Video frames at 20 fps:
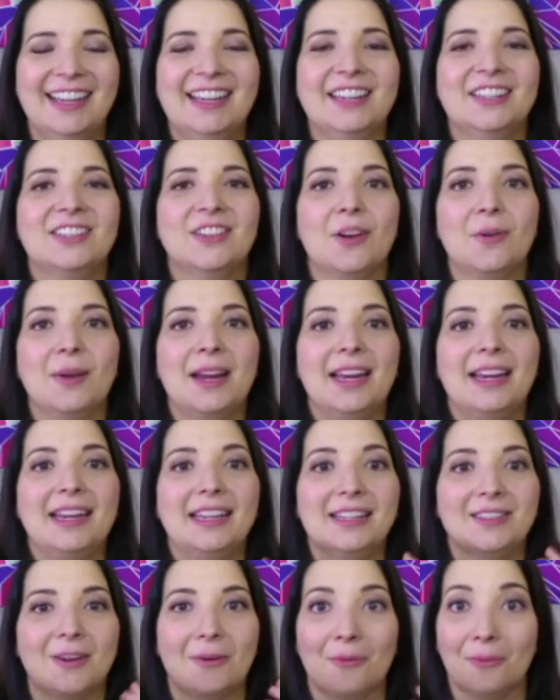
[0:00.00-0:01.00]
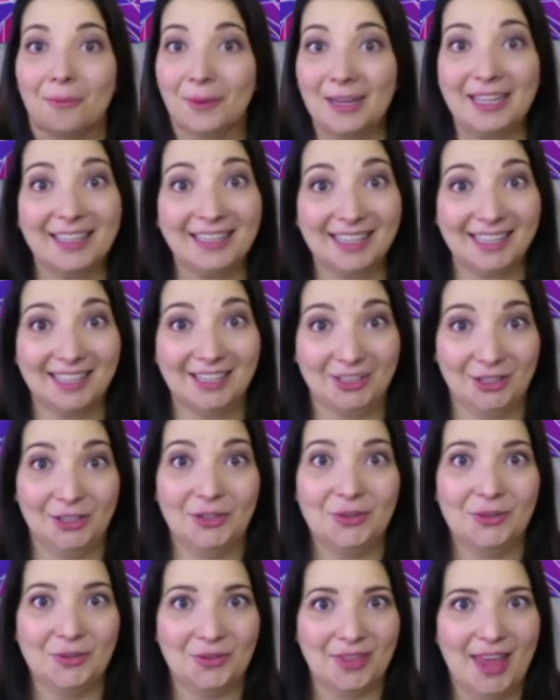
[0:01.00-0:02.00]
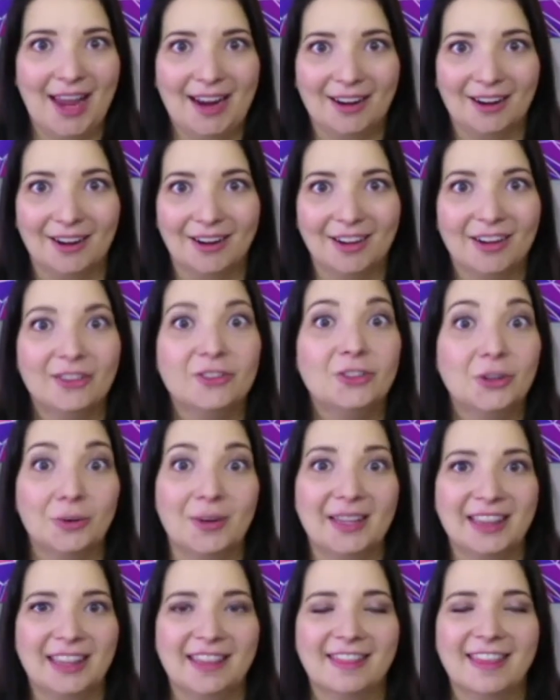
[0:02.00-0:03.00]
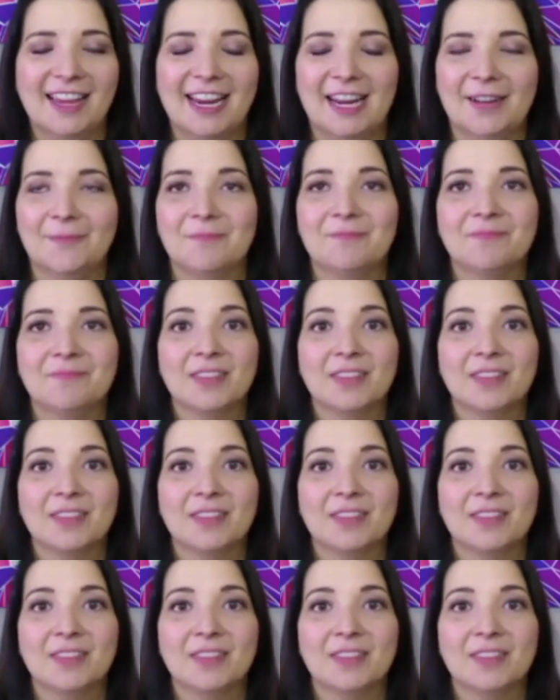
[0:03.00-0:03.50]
So it is really you there doing the thing.